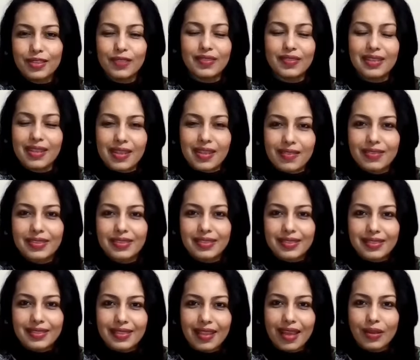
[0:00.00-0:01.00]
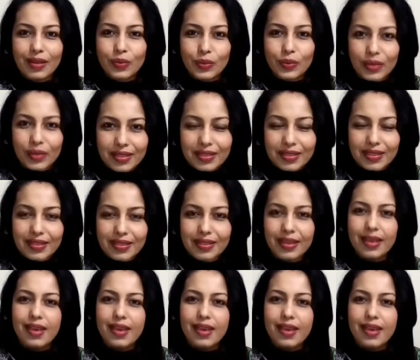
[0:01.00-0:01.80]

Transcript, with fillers: You will never see that worth.